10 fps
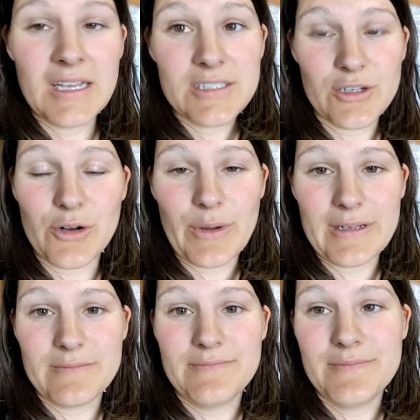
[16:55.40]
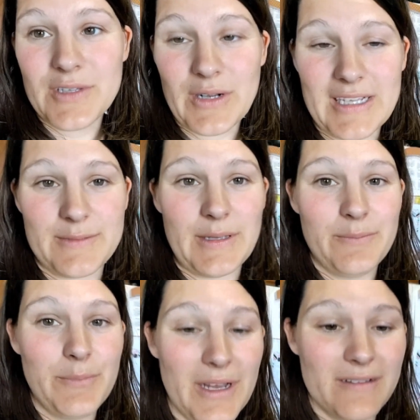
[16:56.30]
Don't know why. Don't ask me.
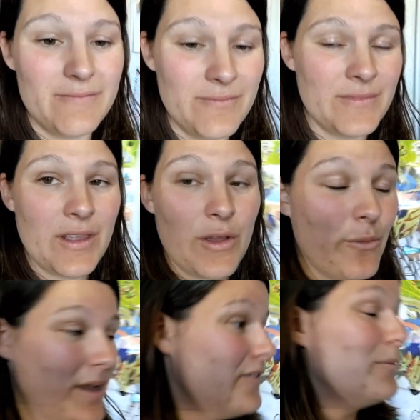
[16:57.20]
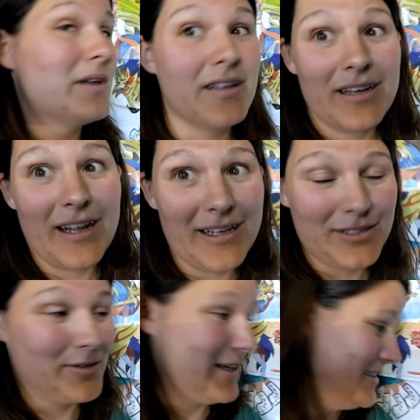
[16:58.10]
But we have a million
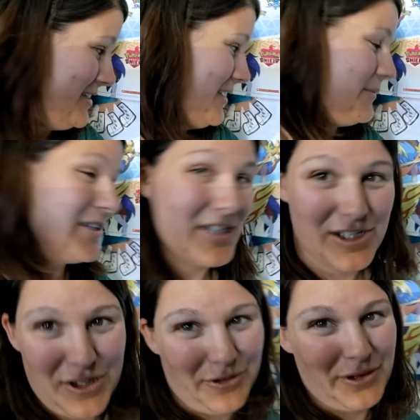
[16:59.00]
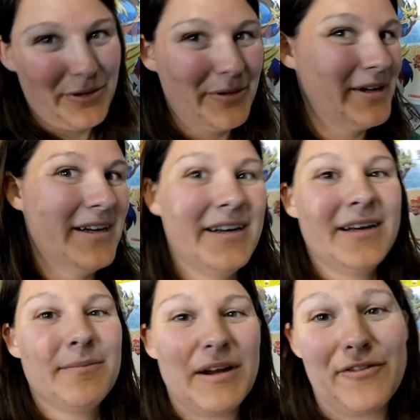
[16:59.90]
eggs, you guys. Let me just show you.
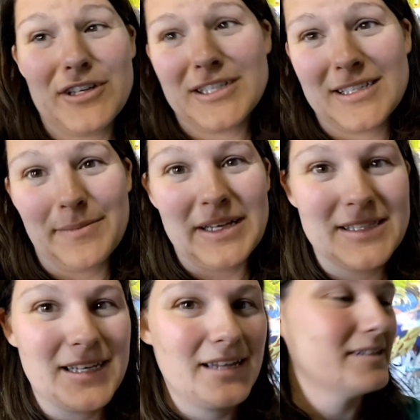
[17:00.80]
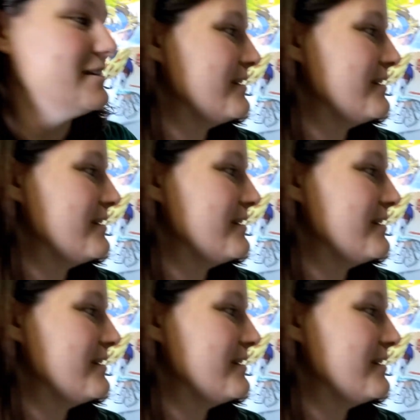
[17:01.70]
My fridge is a mess again.